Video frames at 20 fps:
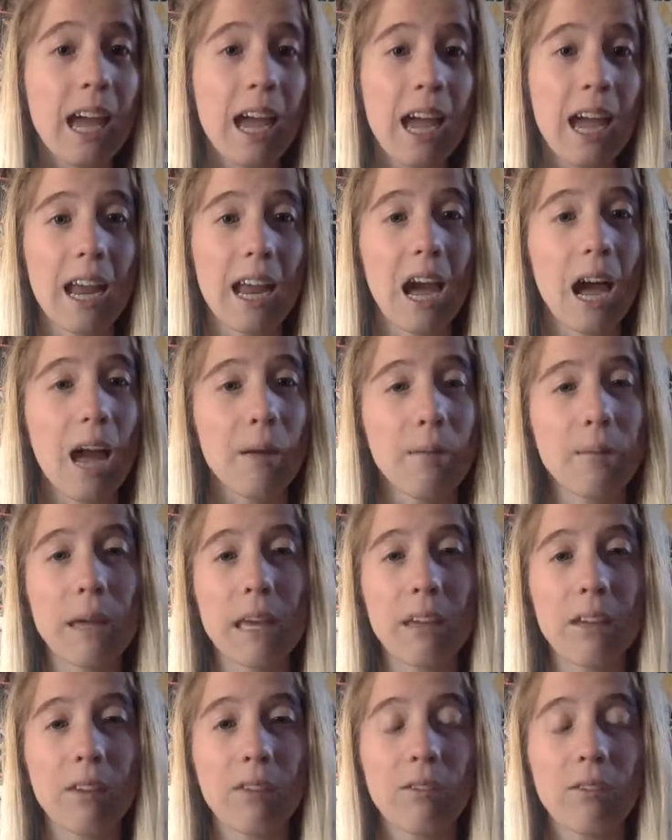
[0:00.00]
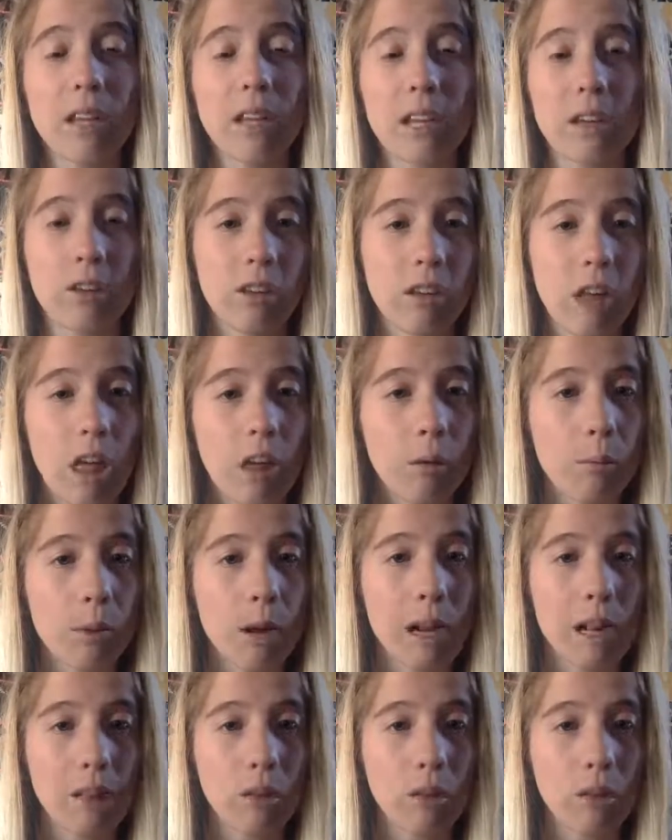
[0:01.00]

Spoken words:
and I'm making a video celebrating